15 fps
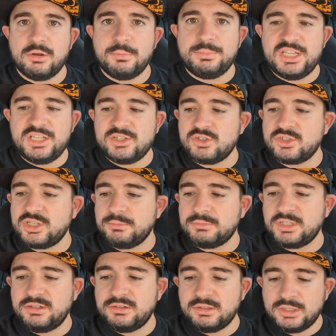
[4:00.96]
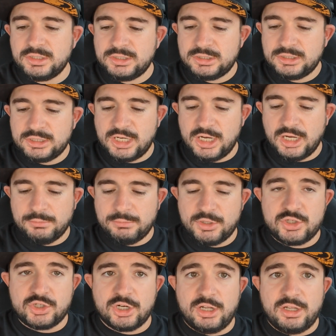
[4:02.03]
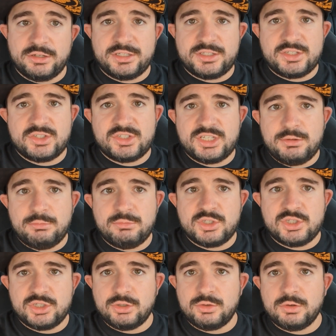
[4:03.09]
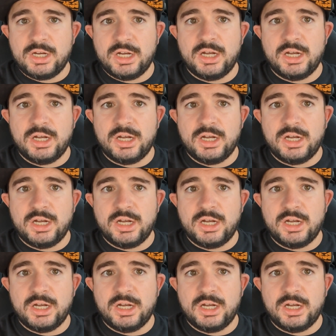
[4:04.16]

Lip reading: or a peach or something. The draw doesn't seem too